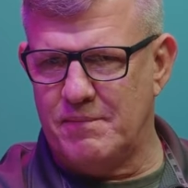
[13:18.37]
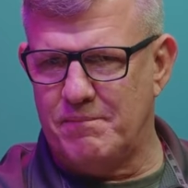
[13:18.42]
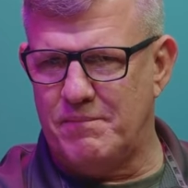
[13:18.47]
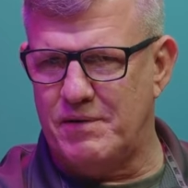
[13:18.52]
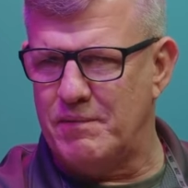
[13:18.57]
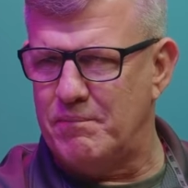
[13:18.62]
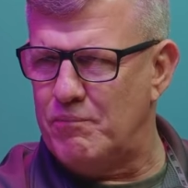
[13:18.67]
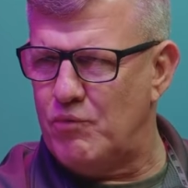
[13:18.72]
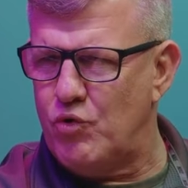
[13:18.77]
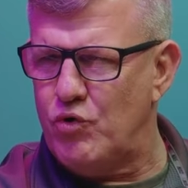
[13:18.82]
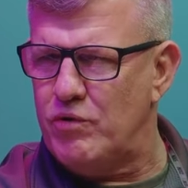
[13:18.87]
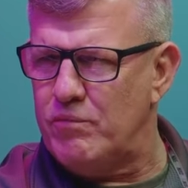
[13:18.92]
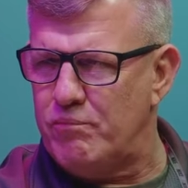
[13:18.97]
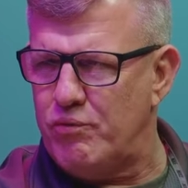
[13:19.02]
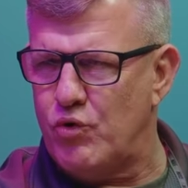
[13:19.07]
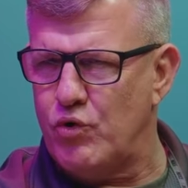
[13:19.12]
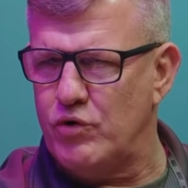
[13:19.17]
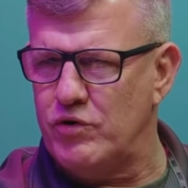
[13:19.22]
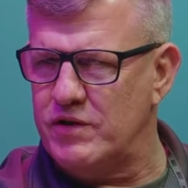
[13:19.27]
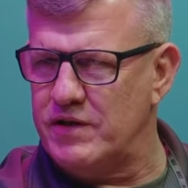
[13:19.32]
but more
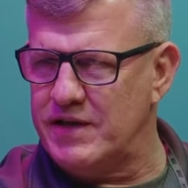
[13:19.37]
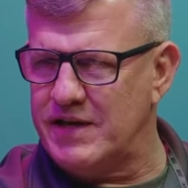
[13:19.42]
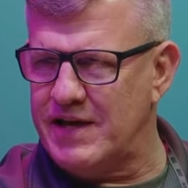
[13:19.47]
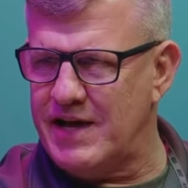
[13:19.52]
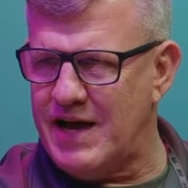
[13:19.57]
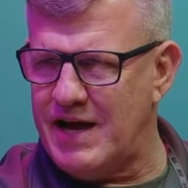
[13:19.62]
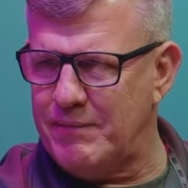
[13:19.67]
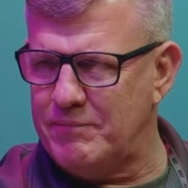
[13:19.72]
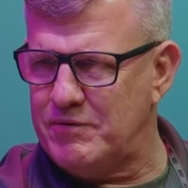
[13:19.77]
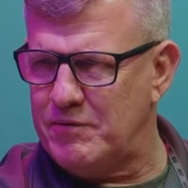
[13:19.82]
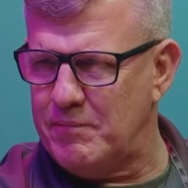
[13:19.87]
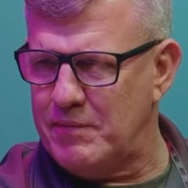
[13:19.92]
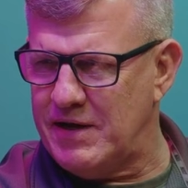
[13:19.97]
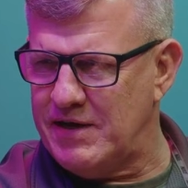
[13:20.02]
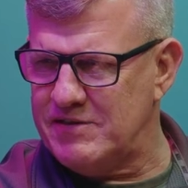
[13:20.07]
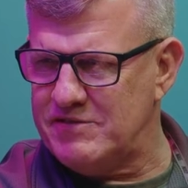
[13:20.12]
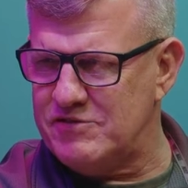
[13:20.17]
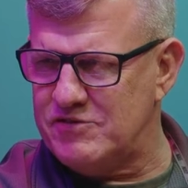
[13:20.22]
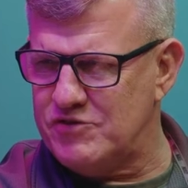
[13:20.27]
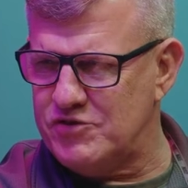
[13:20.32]
importantly,
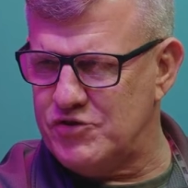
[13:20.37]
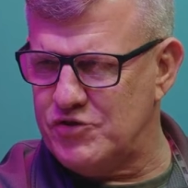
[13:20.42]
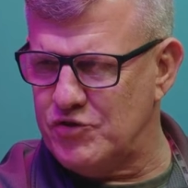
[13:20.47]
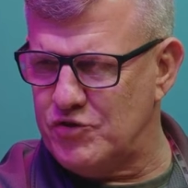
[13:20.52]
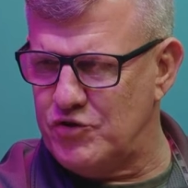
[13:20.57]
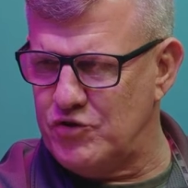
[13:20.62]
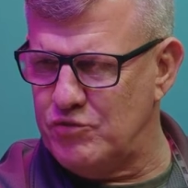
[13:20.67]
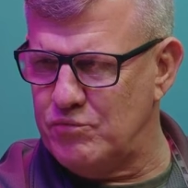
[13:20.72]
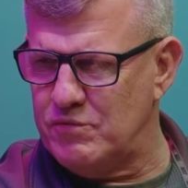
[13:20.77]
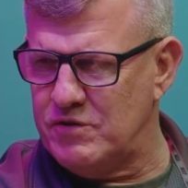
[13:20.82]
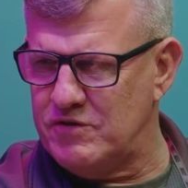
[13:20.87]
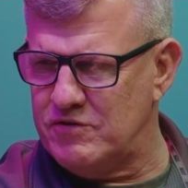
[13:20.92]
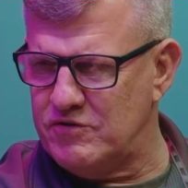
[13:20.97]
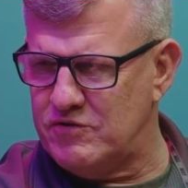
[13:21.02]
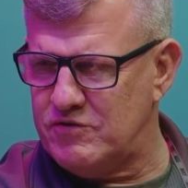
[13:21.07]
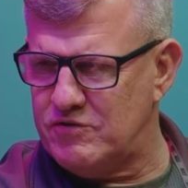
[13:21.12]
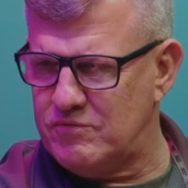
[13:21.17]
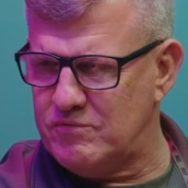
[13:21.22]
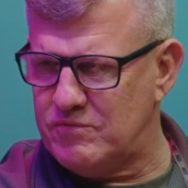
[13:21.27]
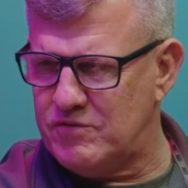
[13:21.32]
optimizes your
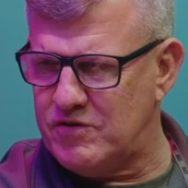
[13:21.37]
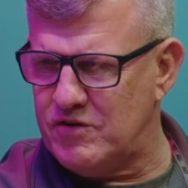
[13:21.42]
humans